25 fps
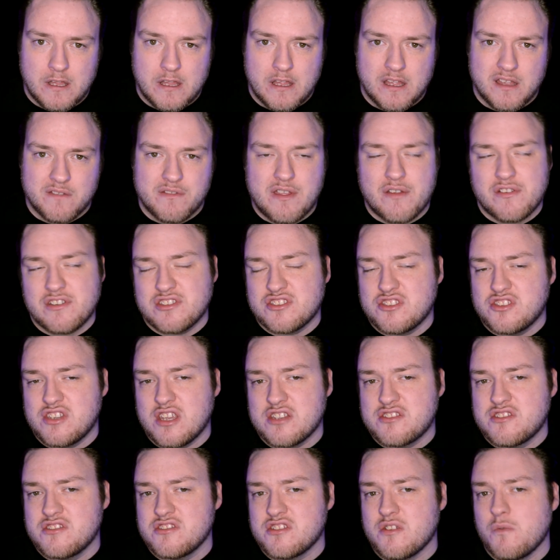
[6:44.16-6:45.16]
If you have any
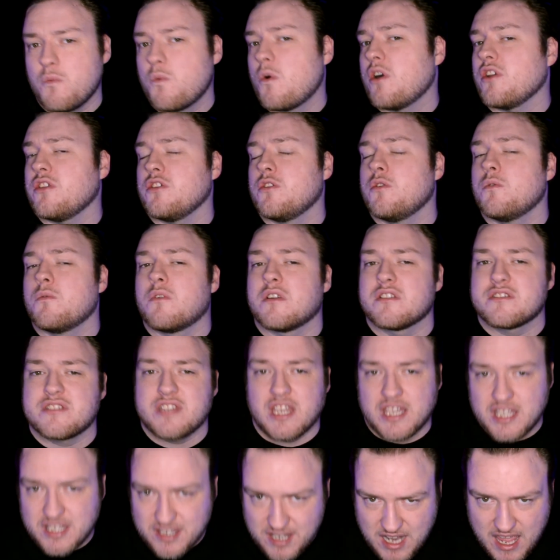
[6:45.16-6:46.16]
suggestions on what you want to
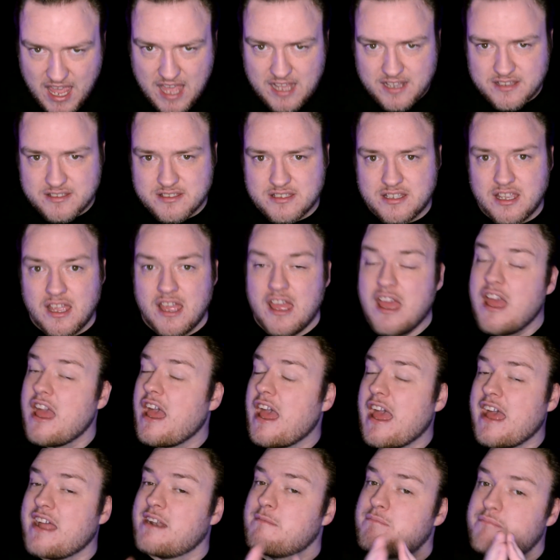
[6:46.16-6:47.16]
see next,
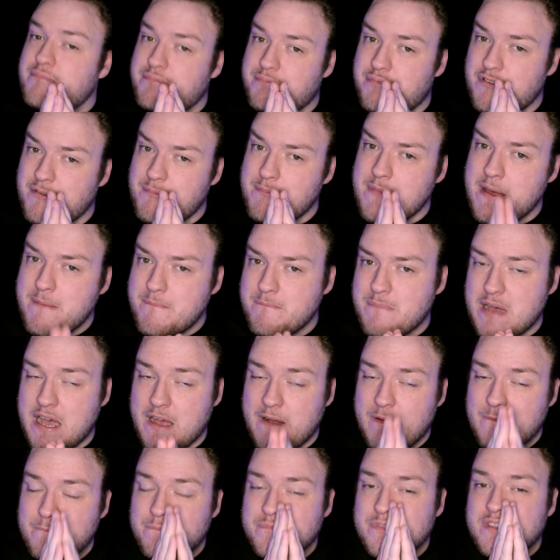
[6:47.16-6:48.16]
and remember,
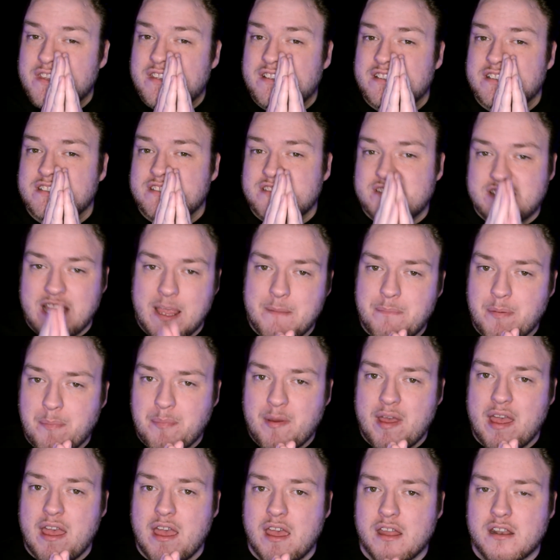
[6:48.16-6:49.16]
stay
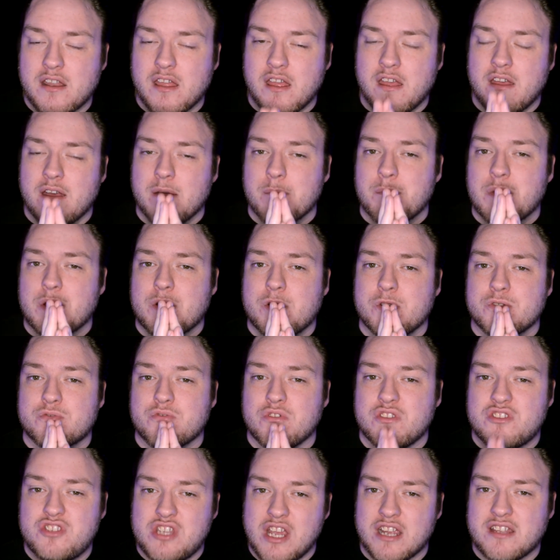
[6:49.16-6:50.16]
prepared because
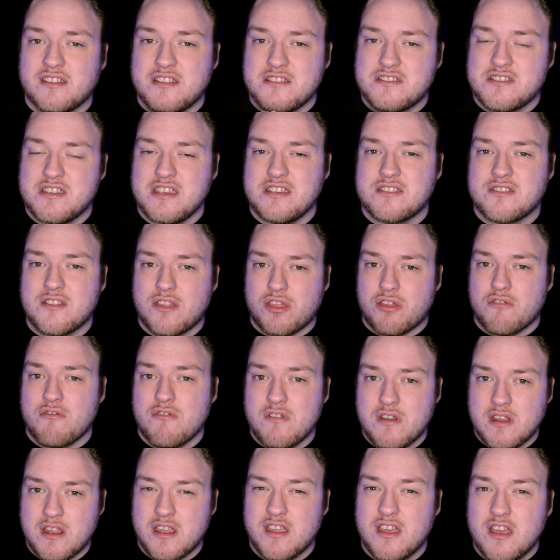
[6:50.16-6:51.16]
Rejected Season
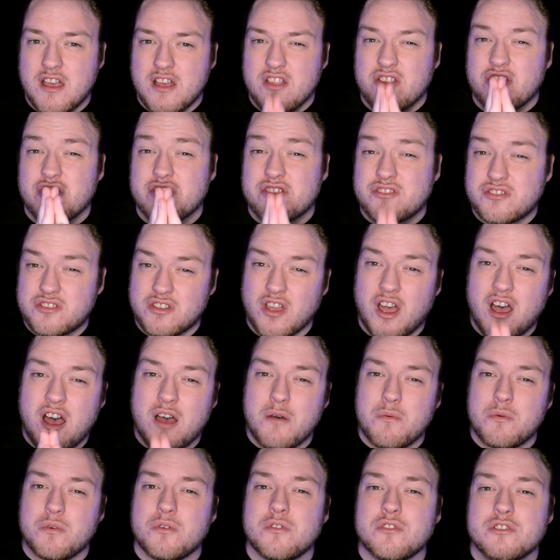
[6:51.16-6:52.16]
3, the Star
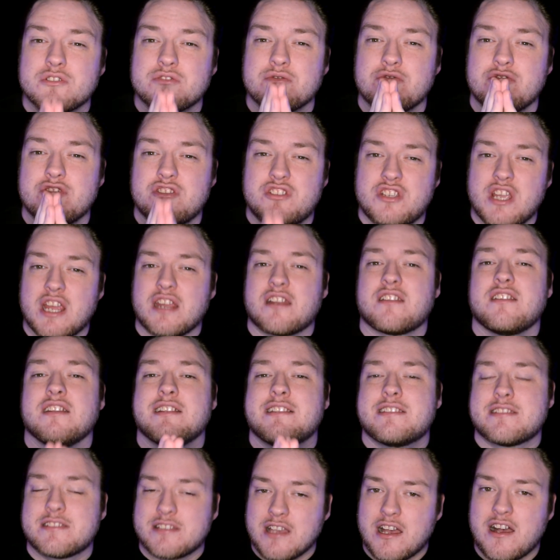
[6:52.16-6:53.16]
Wars Rejected
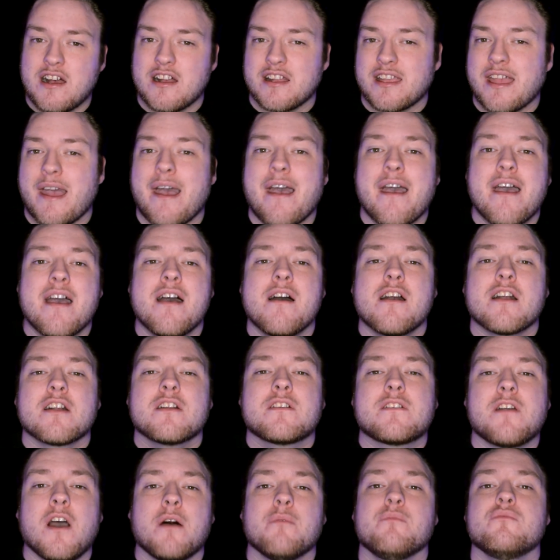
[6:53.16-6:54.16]
saga,
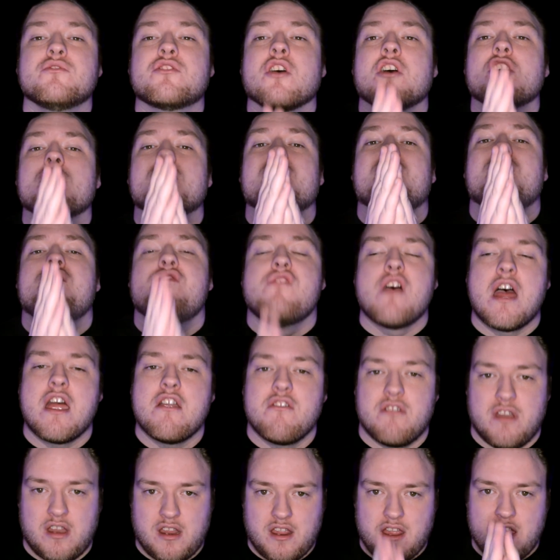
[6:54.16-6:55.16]
comes
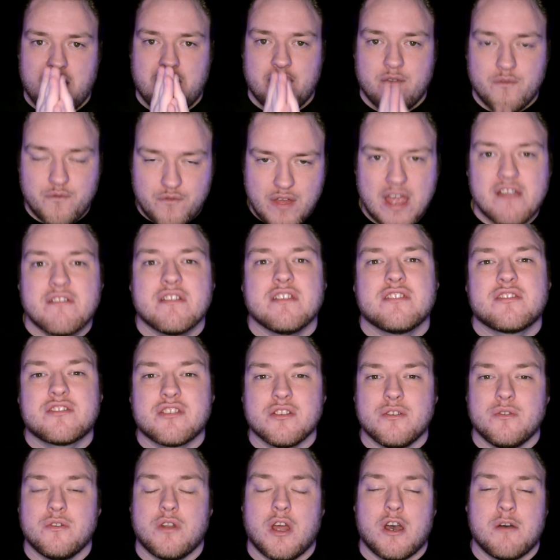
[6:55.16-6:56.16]
very, very
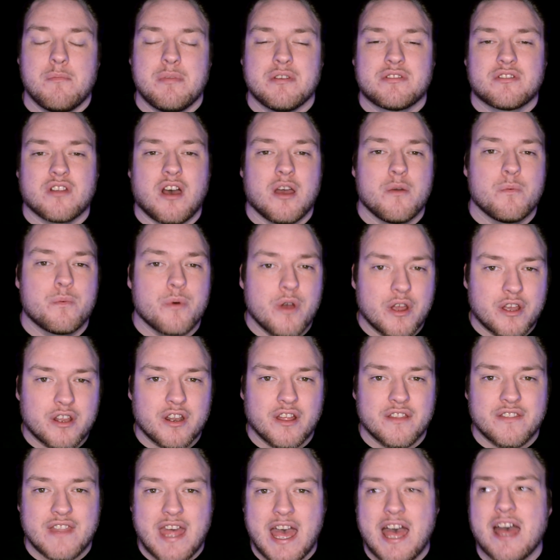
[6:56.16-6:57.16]
soon. I'll be starting working
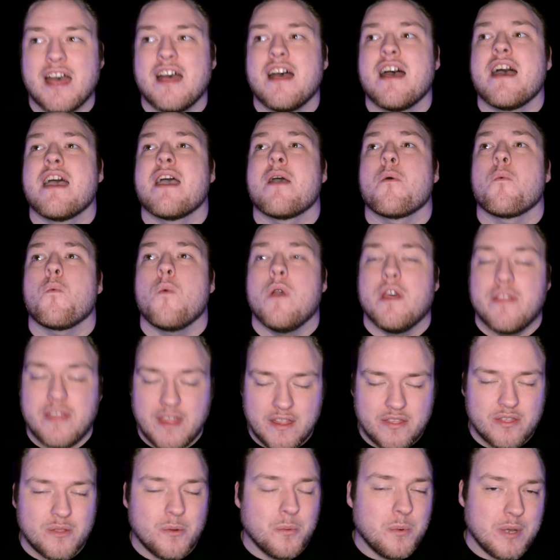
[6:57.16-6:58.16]
on that
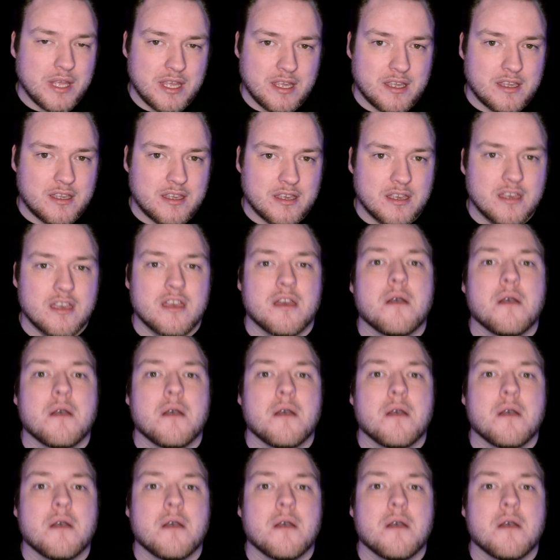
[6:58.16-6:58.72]
within the week.